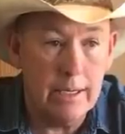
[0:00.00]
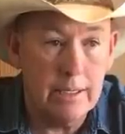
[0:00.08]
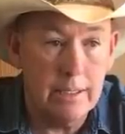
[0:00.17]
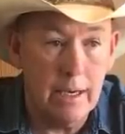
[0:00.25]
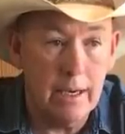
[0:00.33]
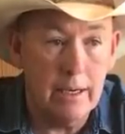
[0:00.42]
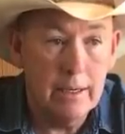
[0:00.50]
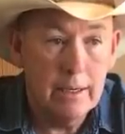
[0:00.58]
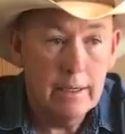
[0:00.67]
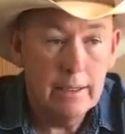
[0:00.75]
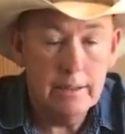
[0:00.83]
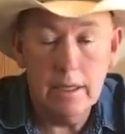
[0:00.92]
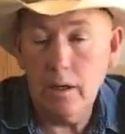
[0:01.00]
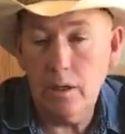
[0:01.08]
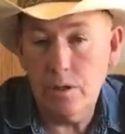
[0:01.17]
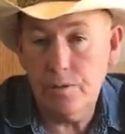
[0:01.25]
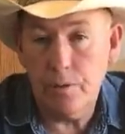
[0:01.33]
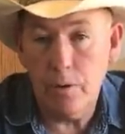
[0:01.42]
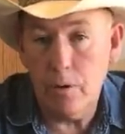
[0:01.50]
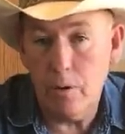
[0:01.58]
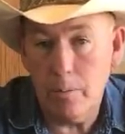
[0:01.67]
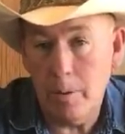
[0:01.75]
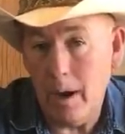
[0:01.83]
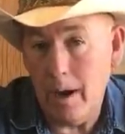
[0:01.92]
as uh, Douglas fir
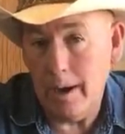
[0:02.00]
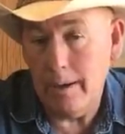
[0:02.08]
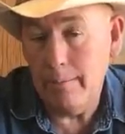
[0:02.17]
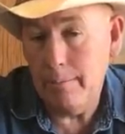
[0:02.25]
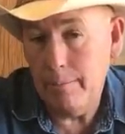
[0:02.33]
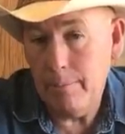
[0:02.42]
or pine,